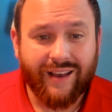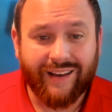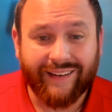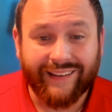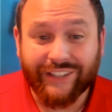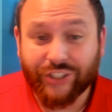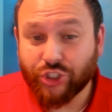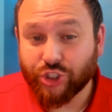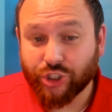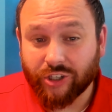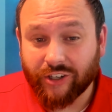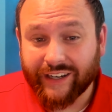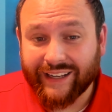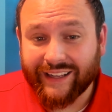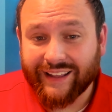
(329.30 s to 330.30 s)

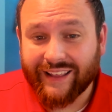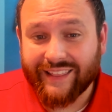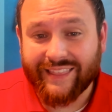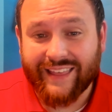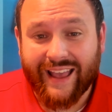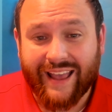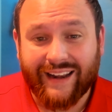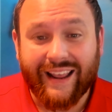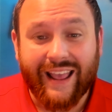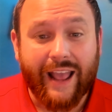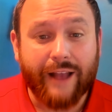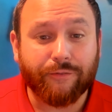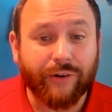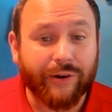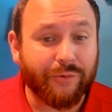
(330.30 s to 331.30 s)
ensuring that
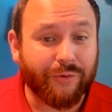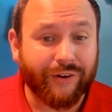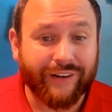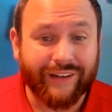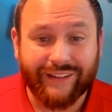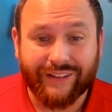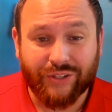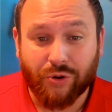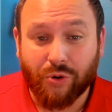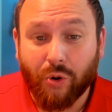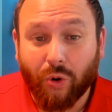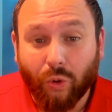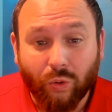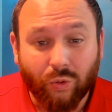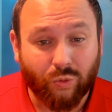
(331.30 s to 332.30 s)
everyone in the
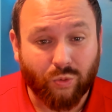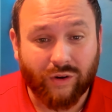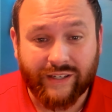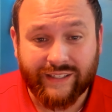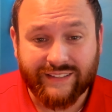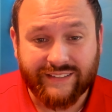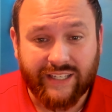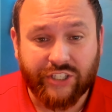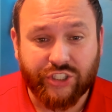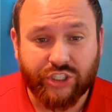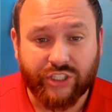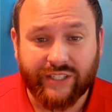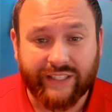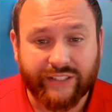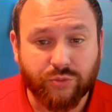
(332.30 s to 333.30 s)
whole
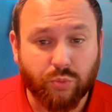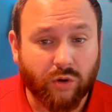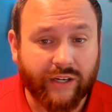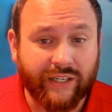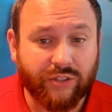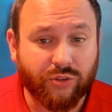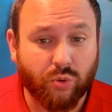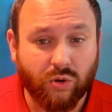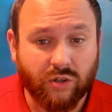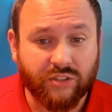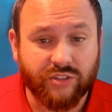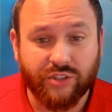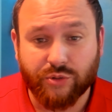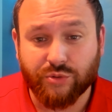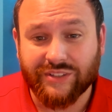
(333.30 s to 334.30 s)
organization is working
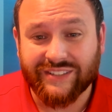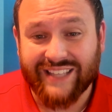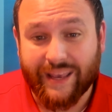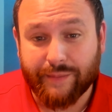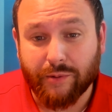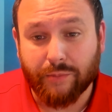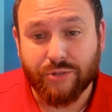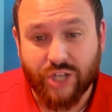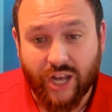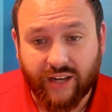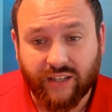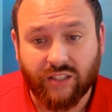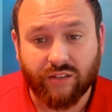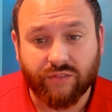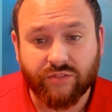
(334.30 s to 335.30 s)
towards those same
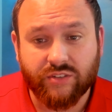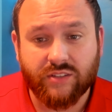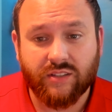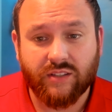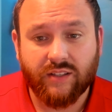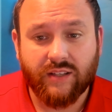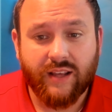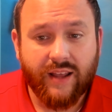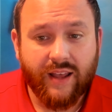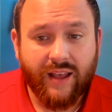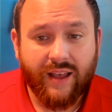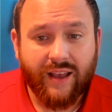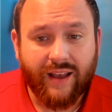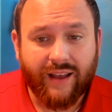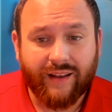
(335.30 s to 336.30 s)
objectives.
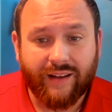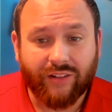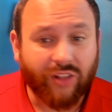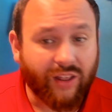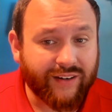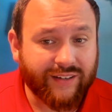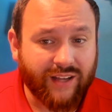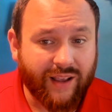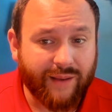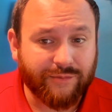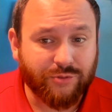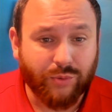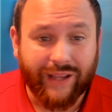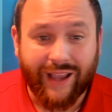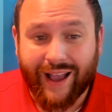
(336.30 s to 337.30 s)
A lot of
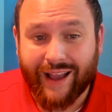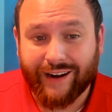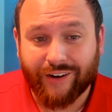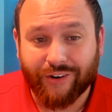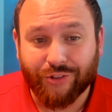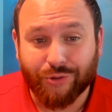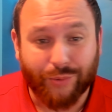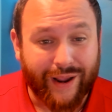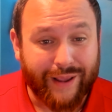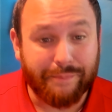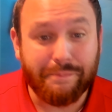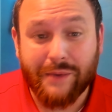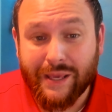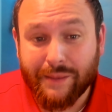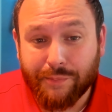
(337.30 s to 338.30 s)
times we hire the
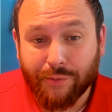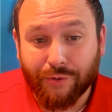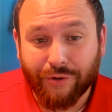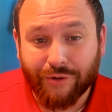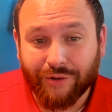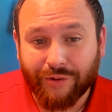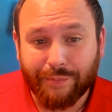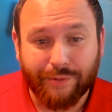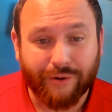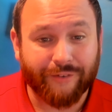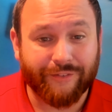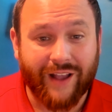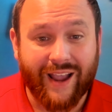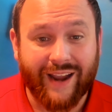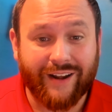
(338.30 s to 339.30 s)
right people,
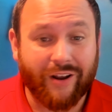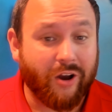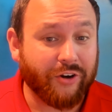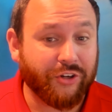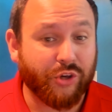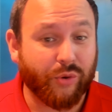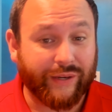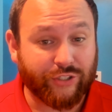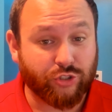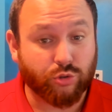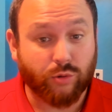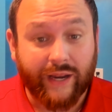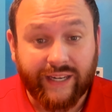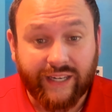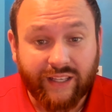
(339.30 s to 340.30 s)
provide ongoing
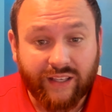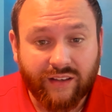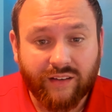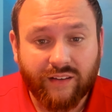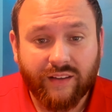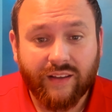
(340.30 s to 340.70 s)
training,